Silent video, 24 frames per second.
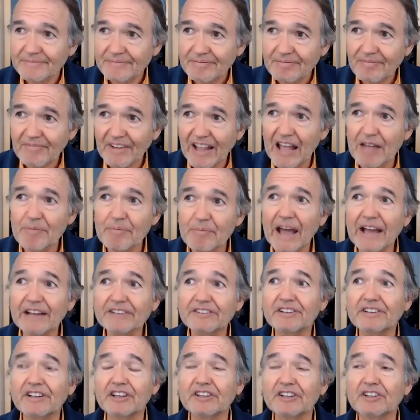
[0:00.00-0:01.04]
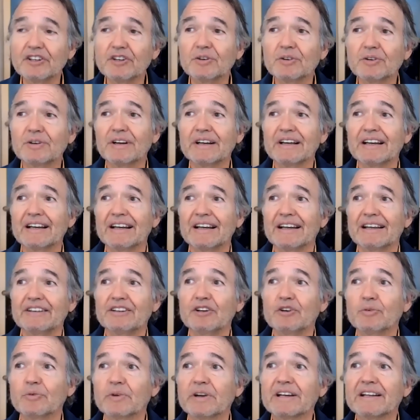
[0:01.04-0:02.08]
Imagine that you you
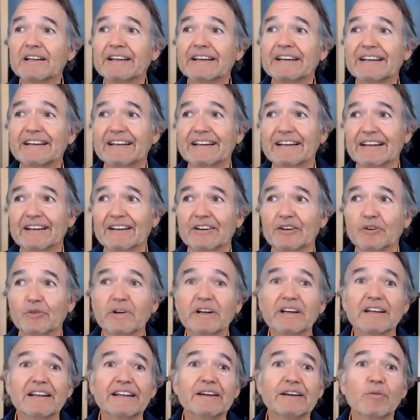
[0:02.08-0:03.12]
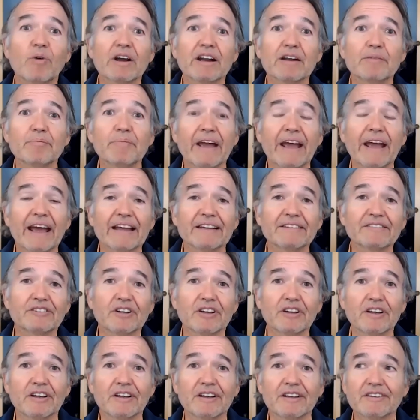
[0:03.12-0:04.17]
really really want a man
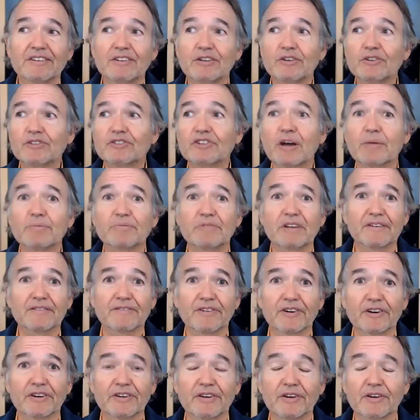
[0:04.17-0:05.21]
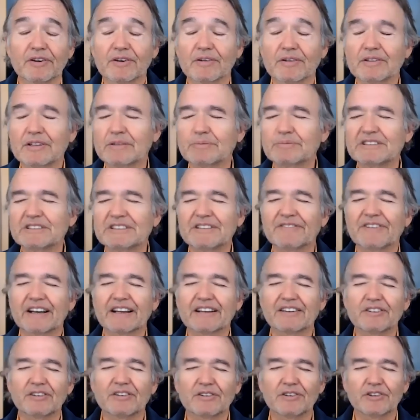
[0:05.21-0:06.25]
to do something for you. Let me see if I can
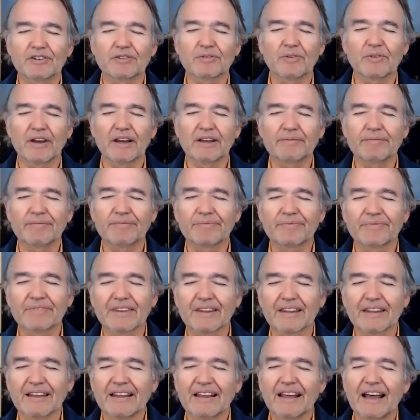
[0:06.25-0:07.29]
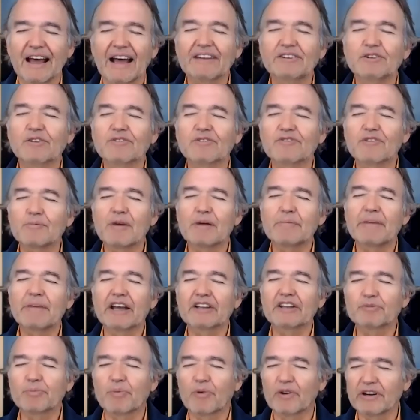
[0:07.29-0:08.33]
do this right. I do it from my man's
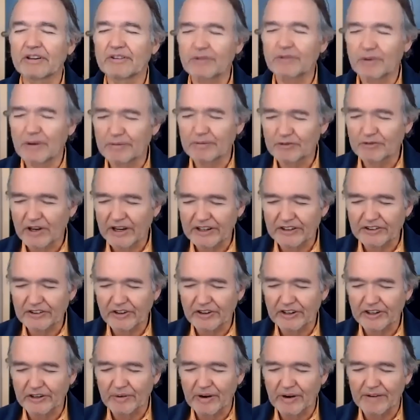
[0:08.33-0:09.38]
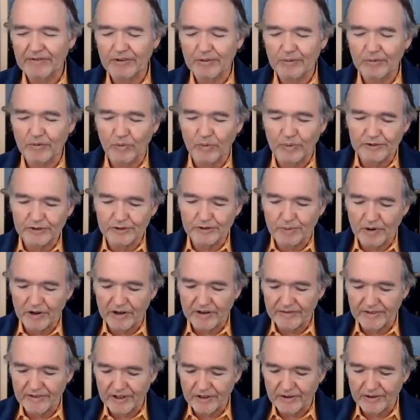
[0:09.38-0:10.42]
point of view. I'm trying to turn it around from a woman's point of
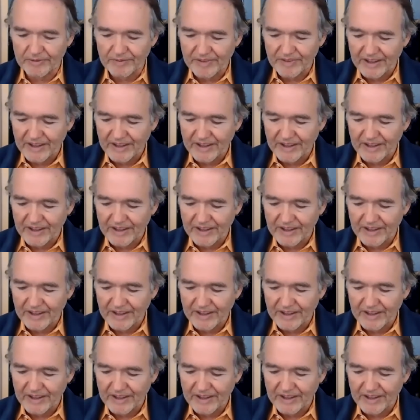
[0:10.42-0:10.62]
view.